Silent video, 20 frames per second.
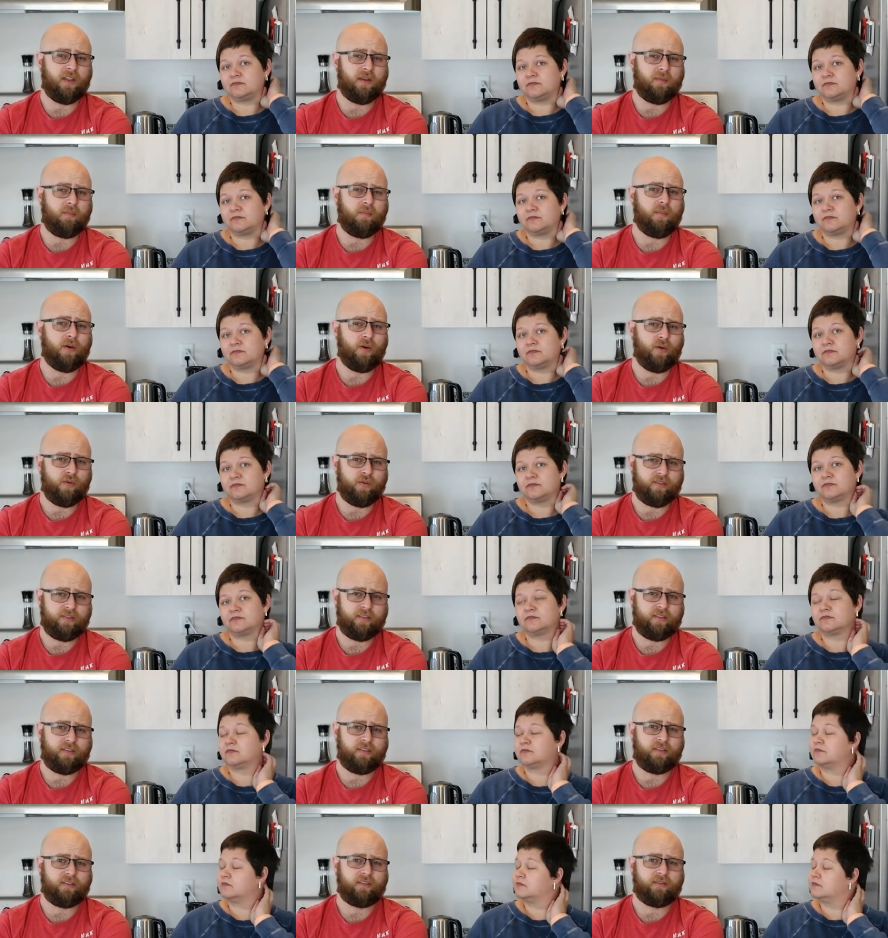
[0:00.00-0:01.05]
Speaker 1: like
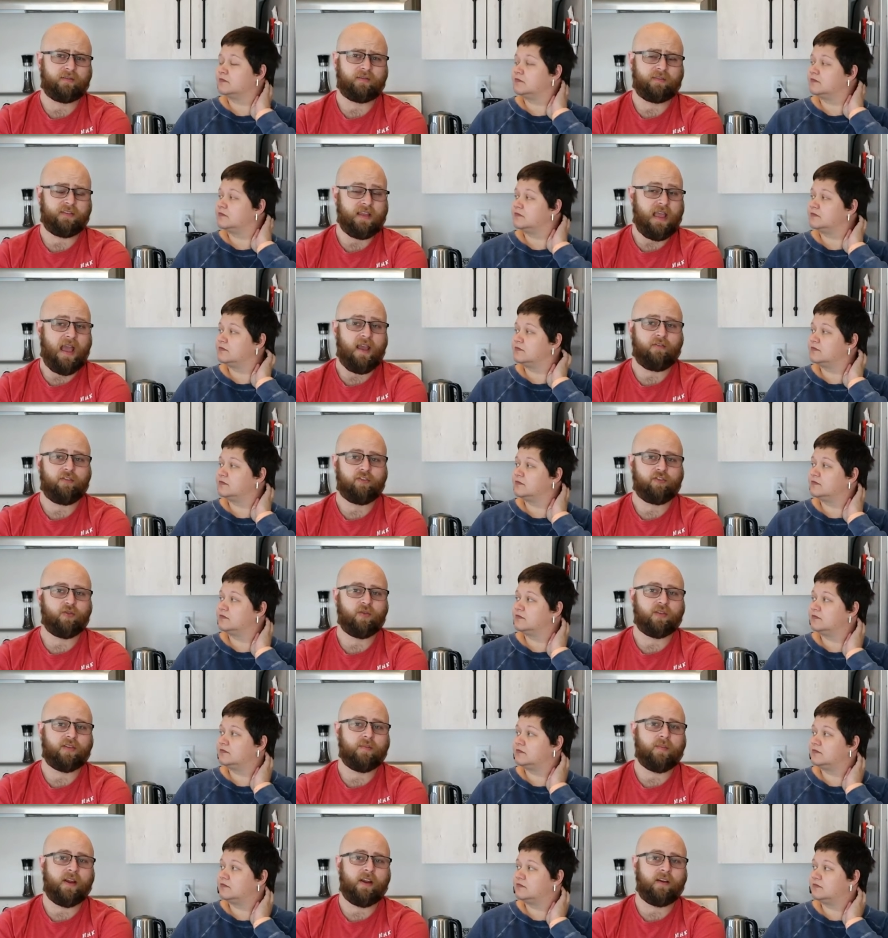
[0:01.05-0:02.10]
most the average
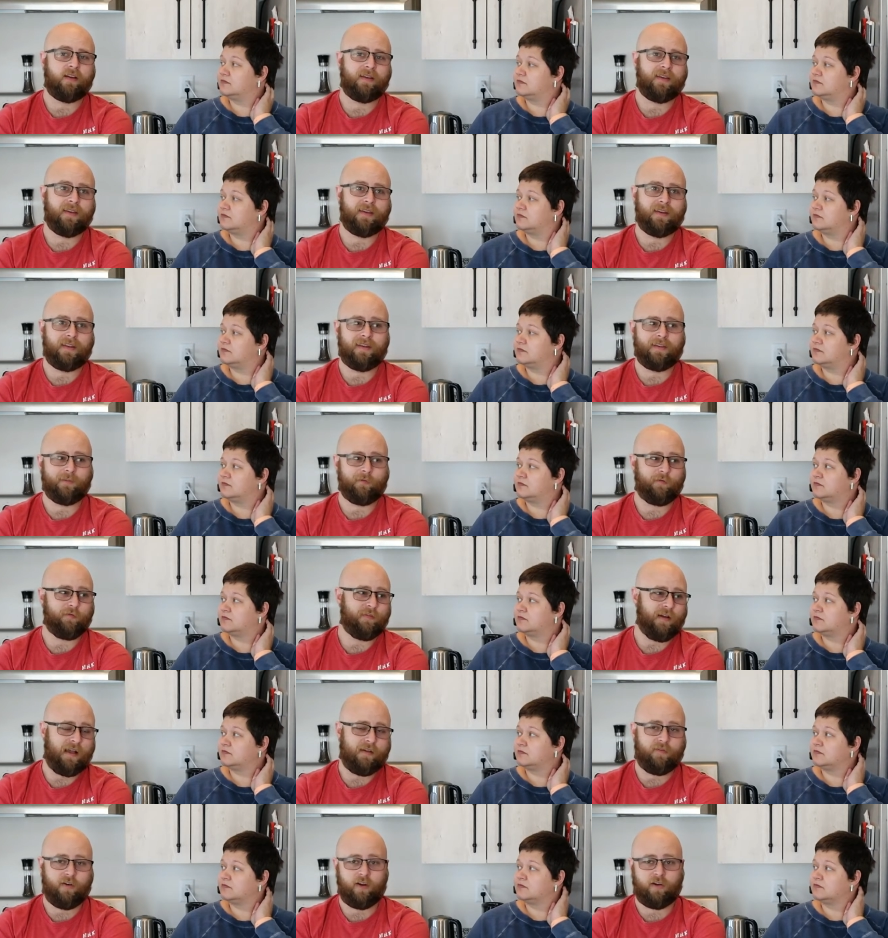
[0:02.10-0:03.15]
north american is
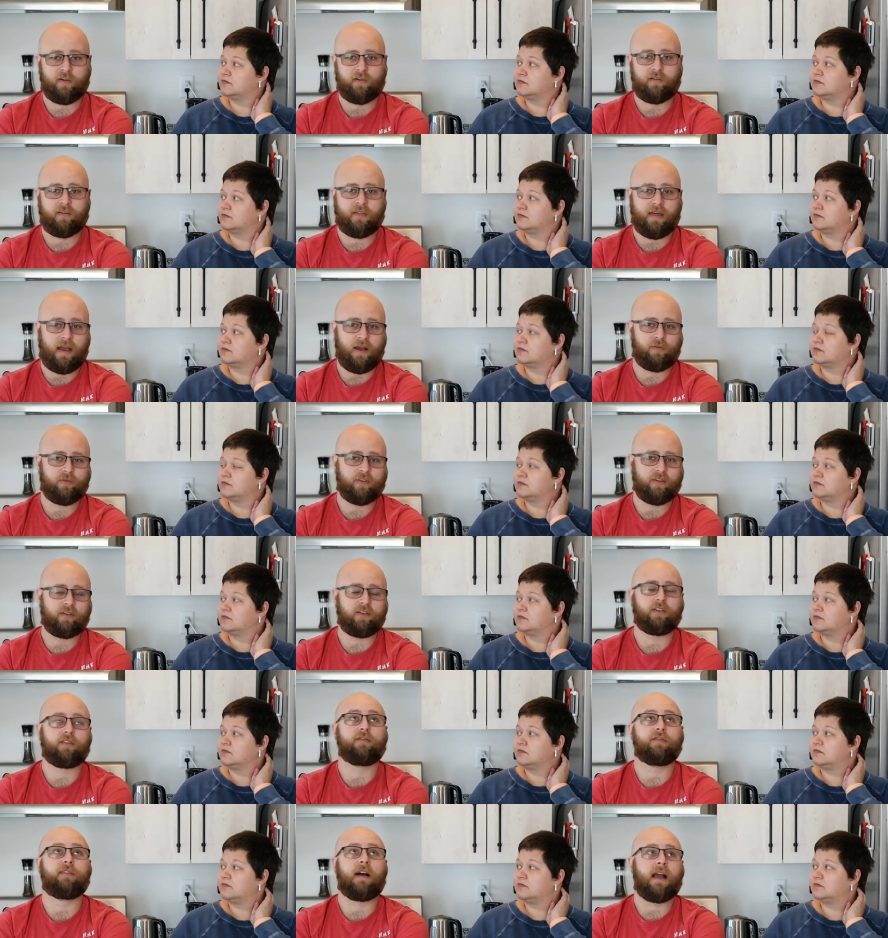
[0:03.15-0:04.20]
500000
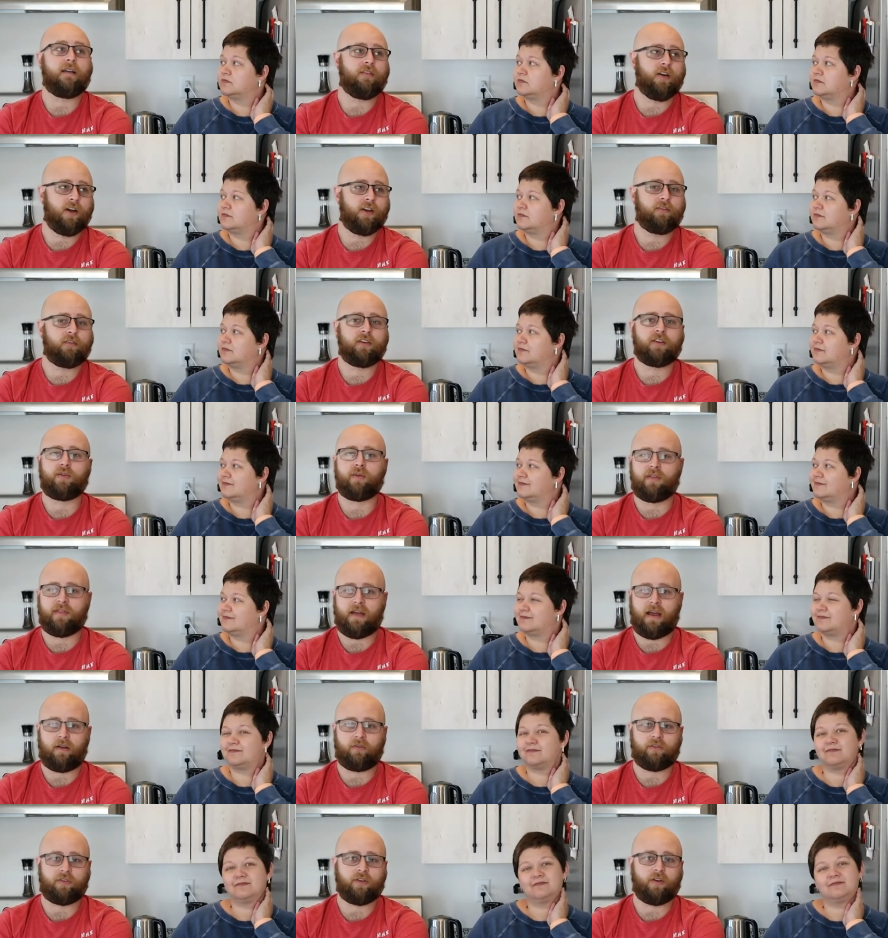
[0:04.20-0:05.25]
or 500 to 1000